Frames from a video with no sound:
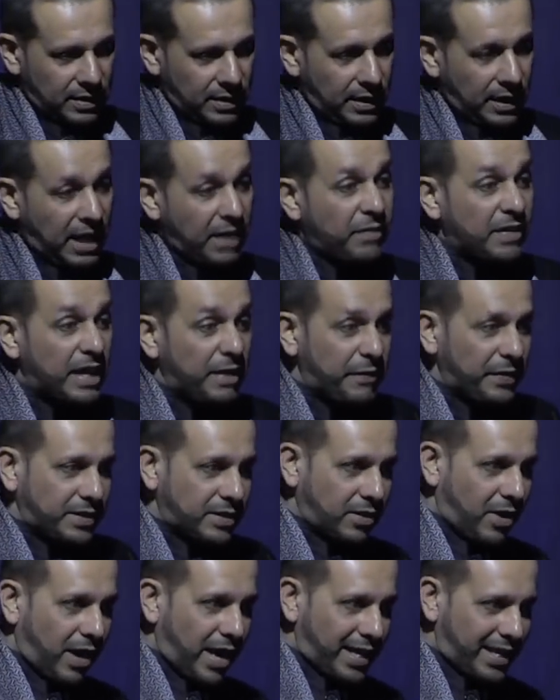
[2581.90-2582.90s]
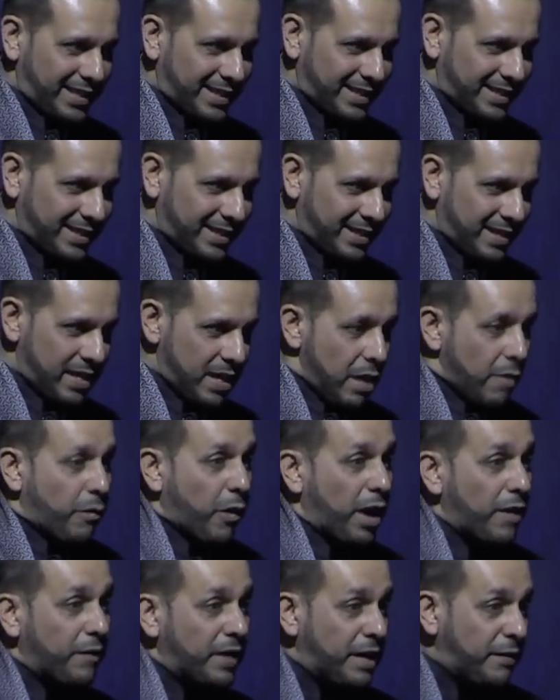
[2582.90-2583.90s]
even if it's right.
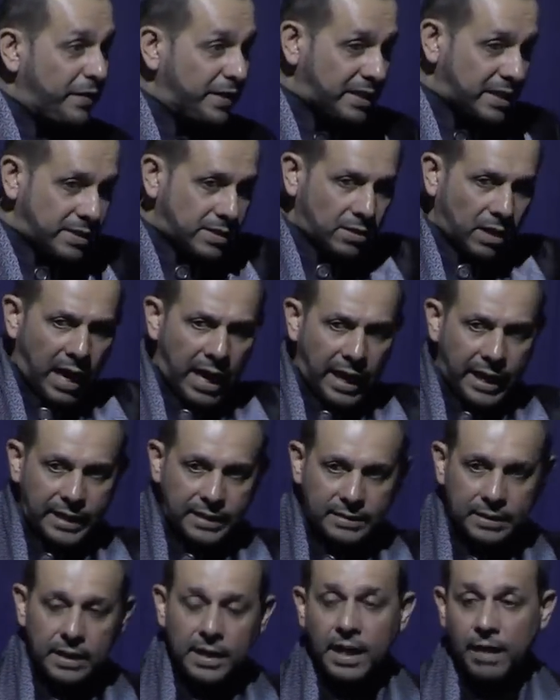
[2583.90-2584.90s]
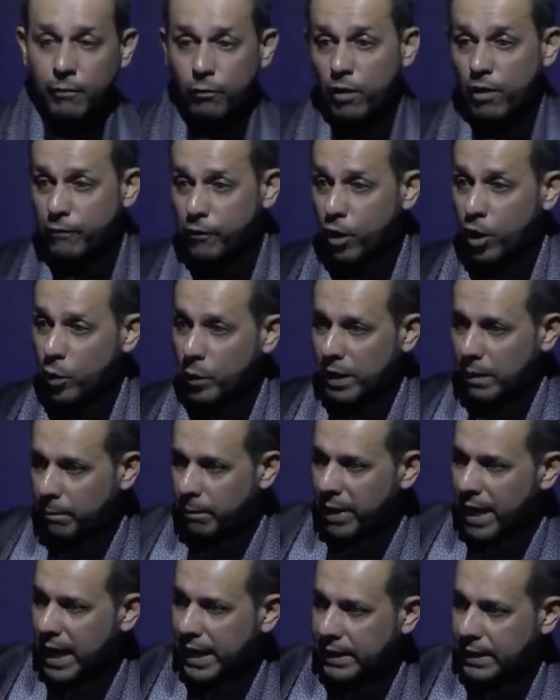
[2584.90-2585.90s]
For even if it is right, if we're following
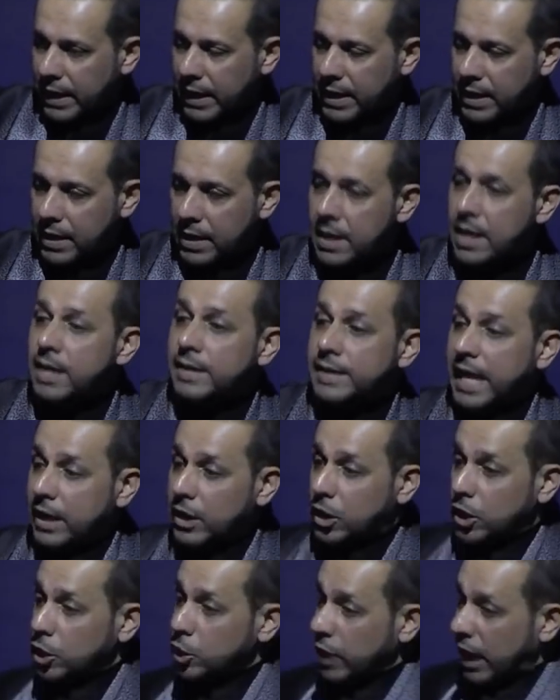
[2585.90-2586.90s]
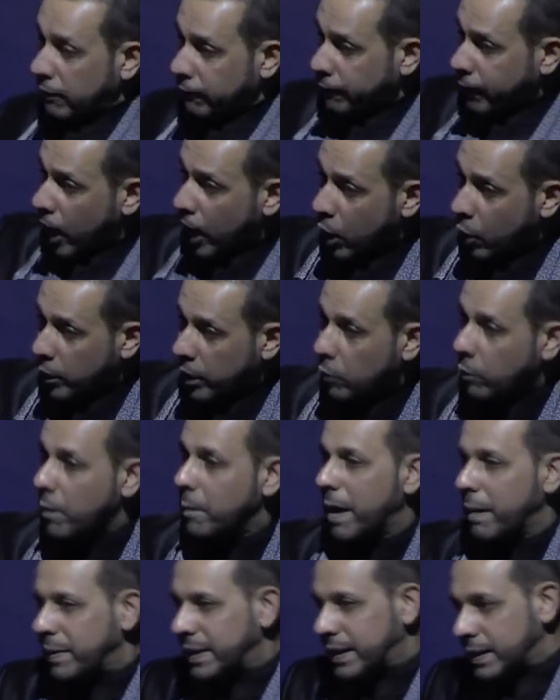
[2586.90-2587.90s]
blindly, then through that following, we
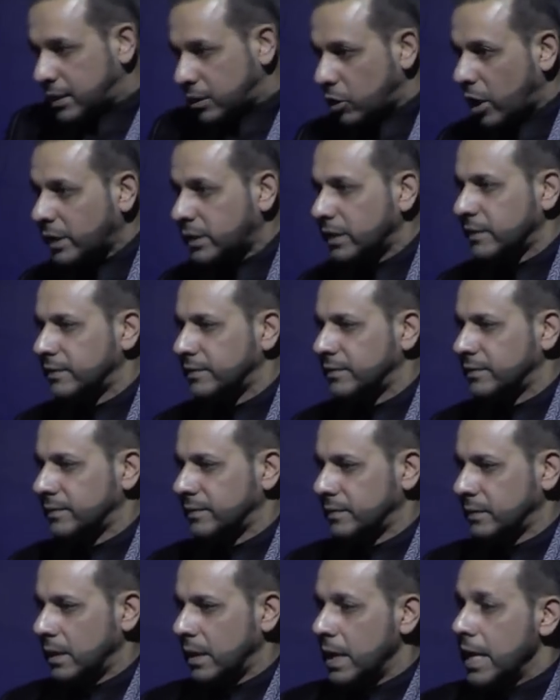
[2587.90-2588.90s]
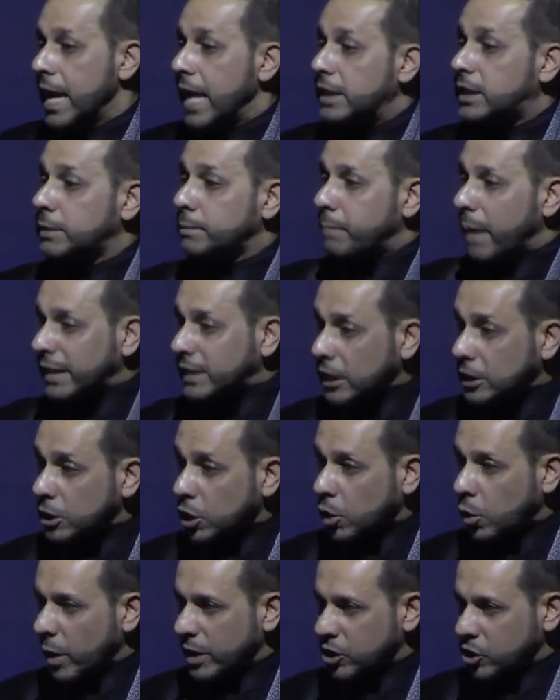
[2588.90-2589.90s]
may be destructive. It's better to
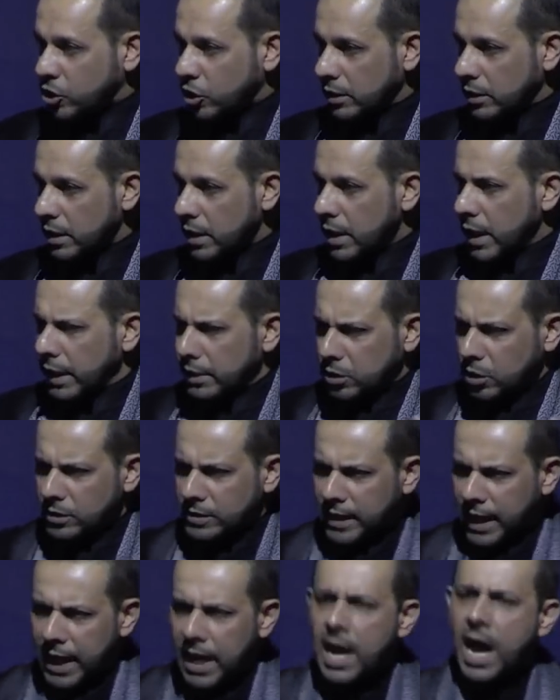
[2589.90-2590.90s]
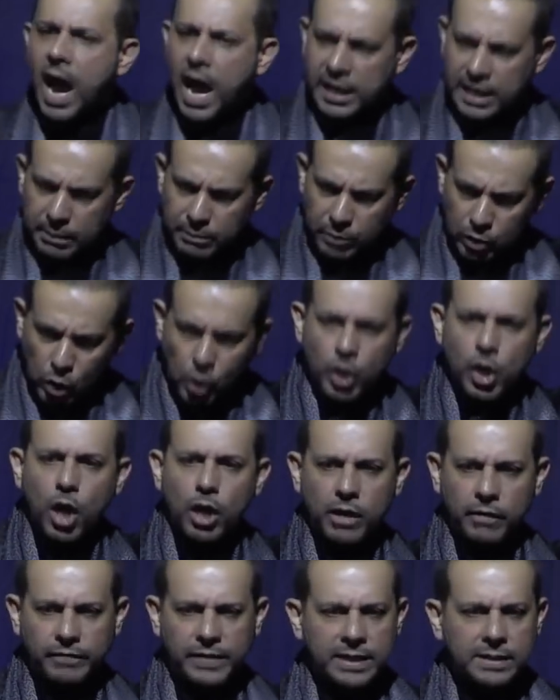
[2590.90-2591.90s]
question and to say, I am doing
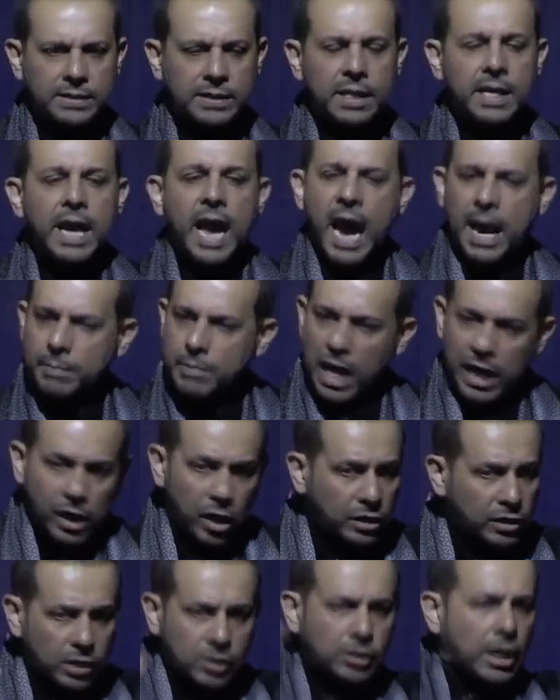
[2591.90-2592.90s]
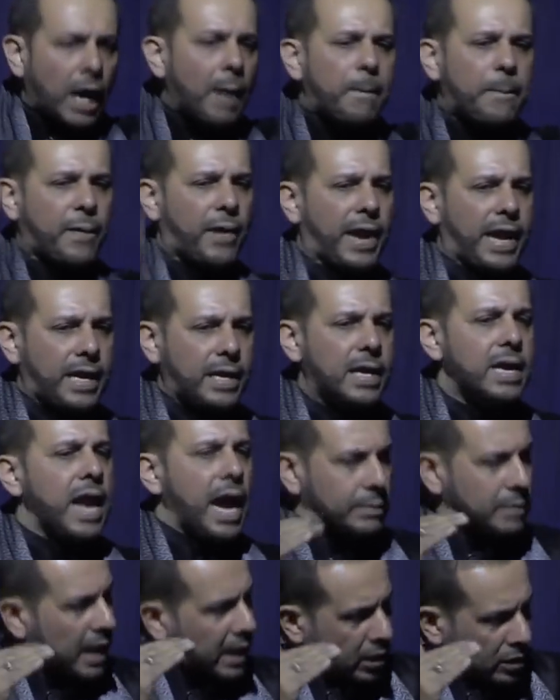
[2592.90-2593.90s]
all of this. I'm not going to stop praying.
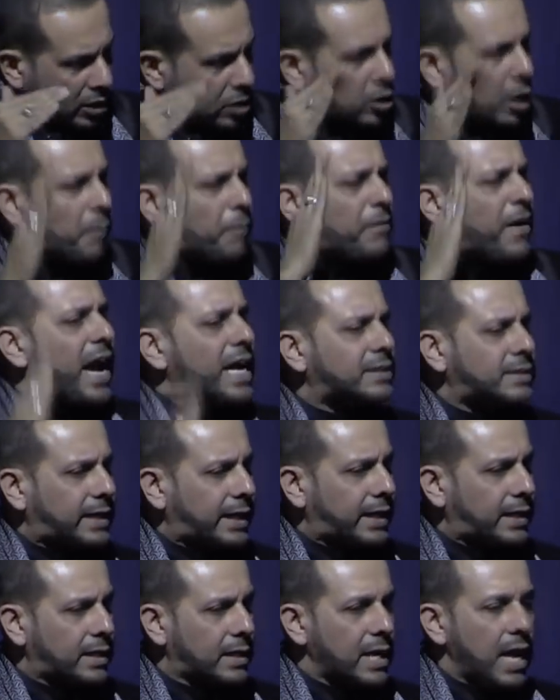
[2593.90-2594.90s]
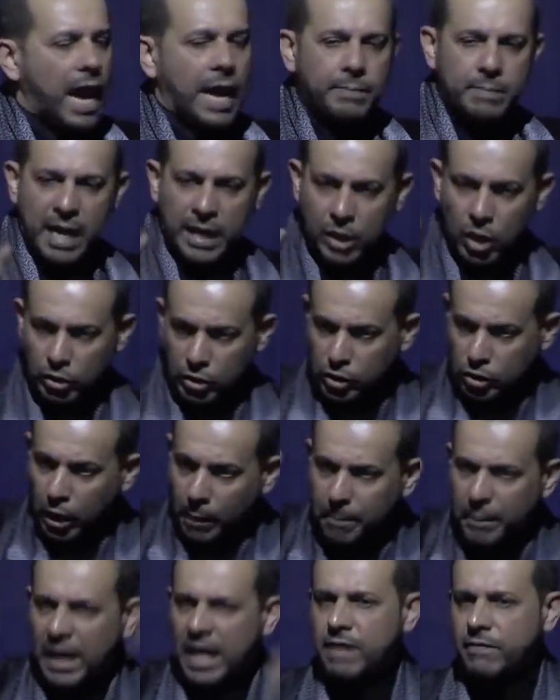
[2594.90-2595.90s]
I'm not going to stop fasting. I'm not going to
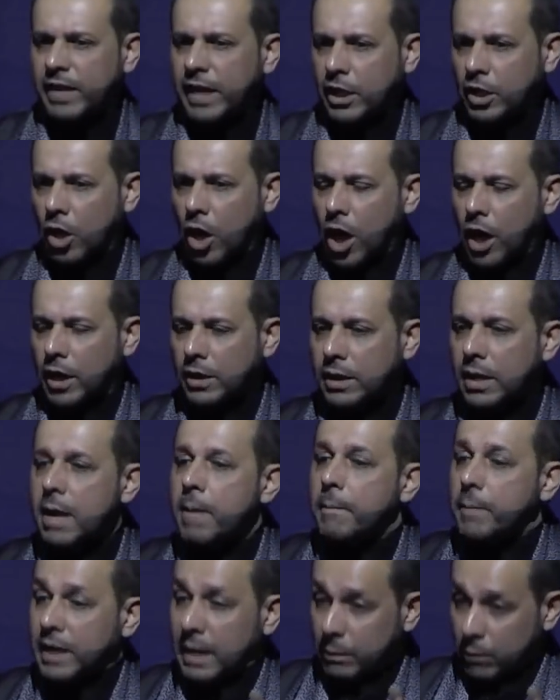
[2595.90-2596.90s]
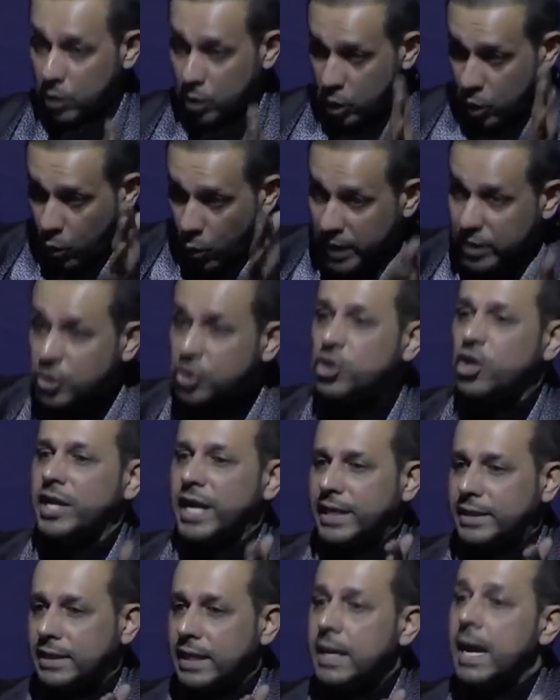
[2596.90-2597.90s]
stop believing in God, but I'm going to question
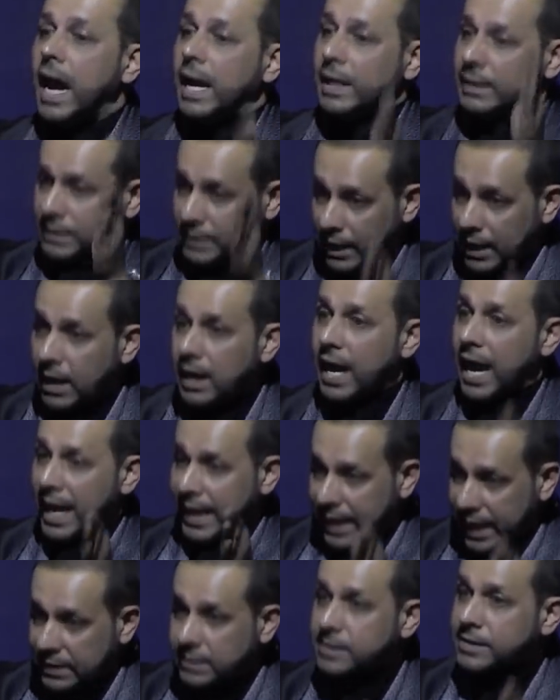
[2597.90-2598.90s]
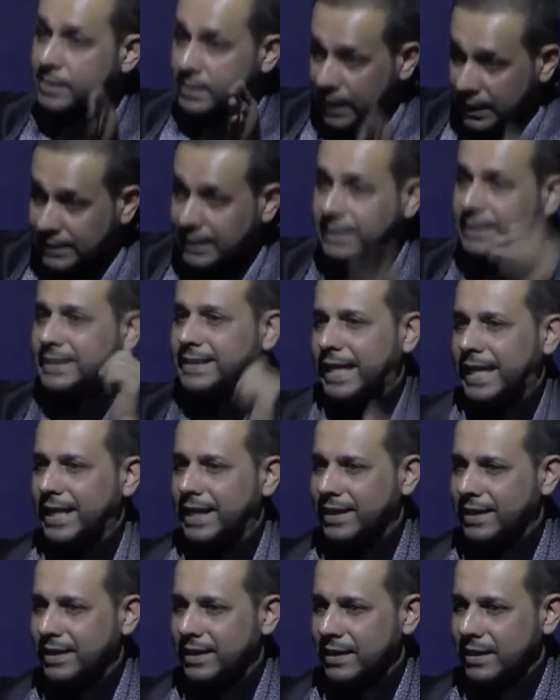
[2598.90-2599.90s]
it until I get certainty.
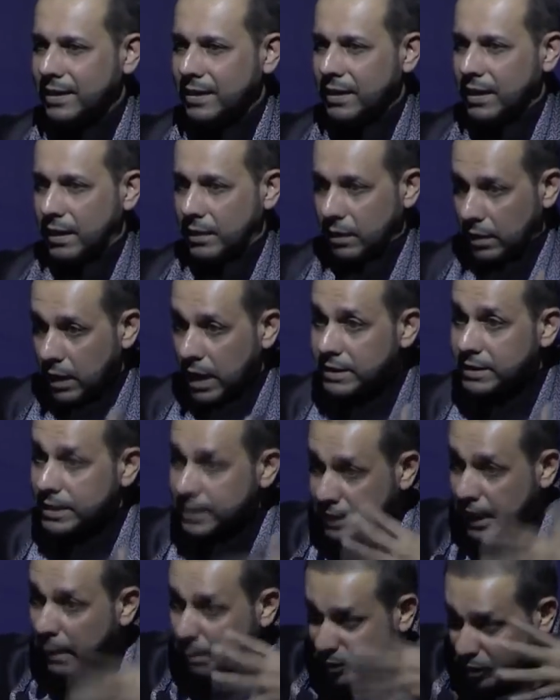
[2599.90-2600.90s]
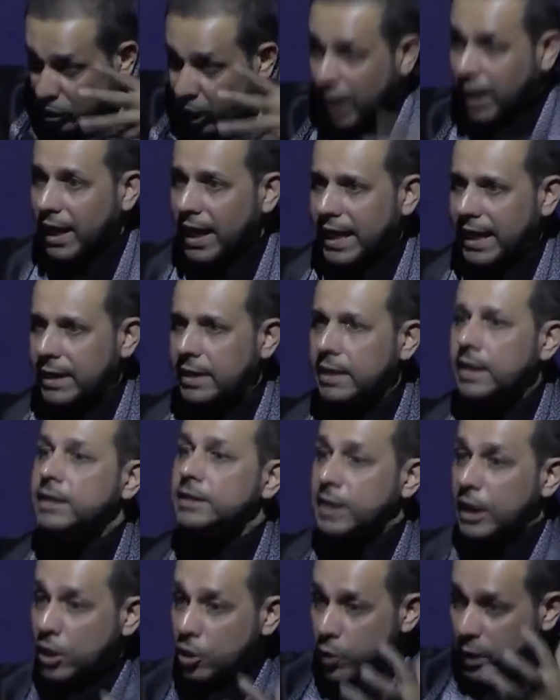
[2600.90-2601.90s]
And Allah says, keep struggling
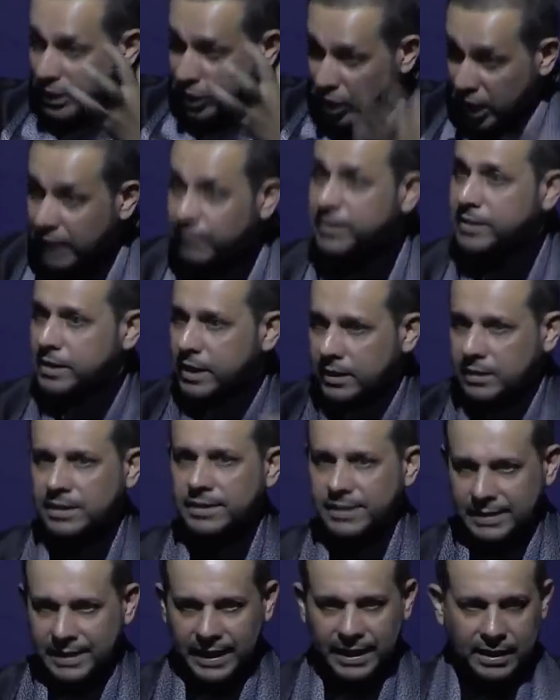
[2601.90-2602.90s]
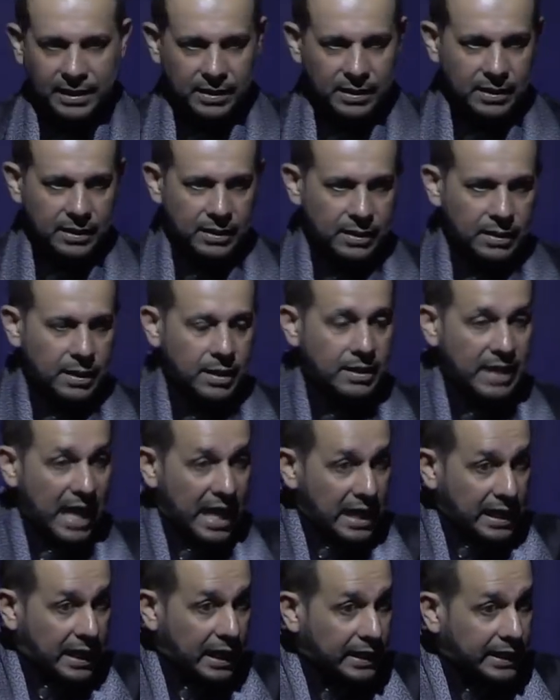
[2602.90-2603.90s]
till you achieve certainty.
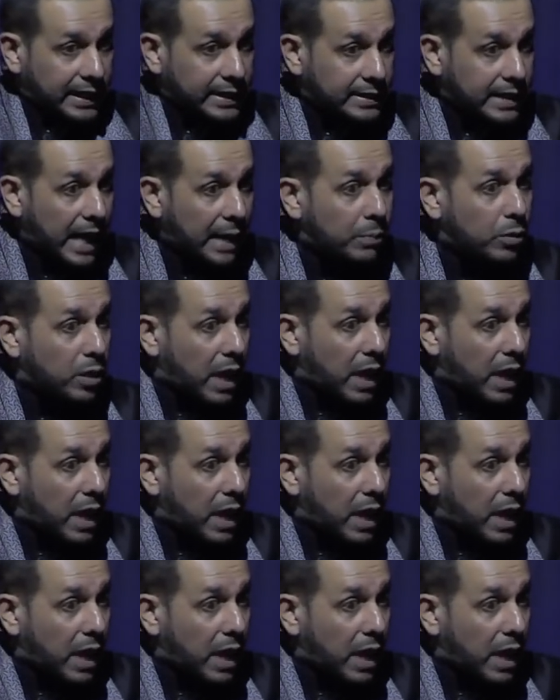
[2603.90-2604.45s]
In